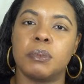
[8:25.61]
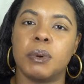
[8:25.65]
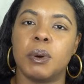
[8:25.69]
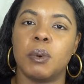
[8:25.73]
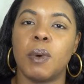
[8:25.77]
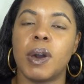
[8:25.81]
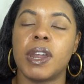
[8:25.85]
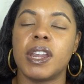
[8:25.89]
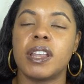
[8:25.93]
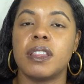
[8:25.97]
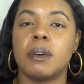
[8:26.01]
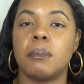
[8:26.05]
but
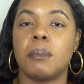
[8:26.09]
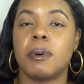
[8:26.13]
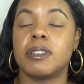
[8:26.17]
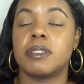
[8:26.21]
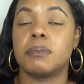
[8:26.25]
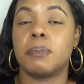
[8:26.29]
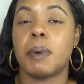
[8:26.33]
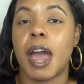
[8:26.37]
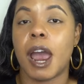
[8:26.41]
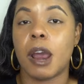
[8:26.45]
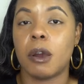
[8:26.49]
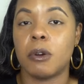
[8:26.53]
one of the
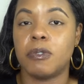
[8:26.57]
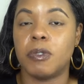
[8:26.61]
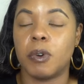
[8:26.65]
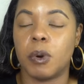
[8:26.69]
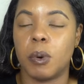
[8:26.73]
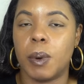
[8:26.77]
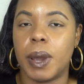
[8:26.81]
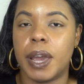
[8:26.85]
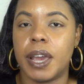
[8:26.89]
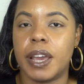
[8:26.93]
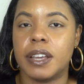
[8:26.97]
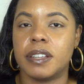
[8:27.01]
most
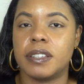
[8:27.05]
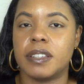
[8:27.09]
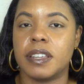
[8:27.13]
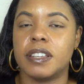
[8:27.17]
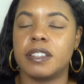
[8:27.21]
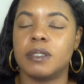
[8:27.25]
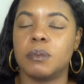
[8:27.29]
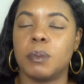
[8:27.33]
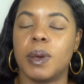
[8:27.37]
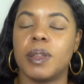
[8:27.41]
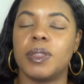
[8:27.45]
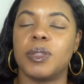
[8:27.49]
powerful ways
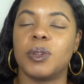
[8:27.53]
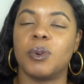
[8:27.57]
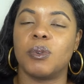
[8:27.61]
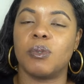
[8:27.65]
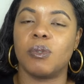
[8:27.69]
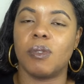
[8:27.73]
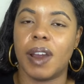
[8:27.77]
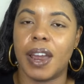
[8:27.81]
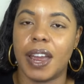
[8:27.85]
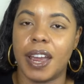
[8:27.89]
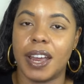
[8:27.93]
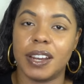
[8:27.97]
is with
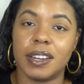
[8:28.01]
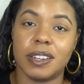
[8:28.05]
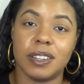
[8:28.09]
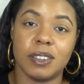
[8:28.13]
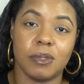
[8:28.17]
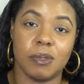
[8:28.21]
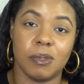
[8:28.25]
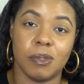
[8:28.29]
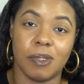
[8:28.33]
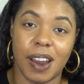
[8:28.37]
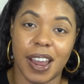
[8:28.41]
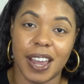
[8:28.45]

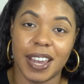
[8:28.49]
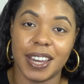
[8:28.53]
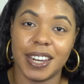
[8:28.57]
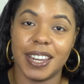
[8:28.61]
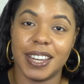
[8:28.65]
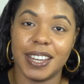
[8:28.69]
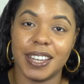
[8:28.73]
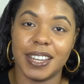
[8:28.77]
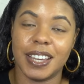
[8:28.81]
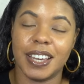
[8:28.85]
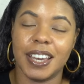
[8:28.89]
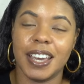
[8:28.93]
grant
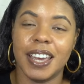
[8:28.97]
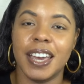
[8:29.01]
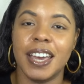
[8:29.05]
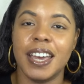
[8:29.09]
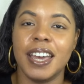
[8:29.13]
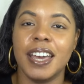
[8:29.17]
writing.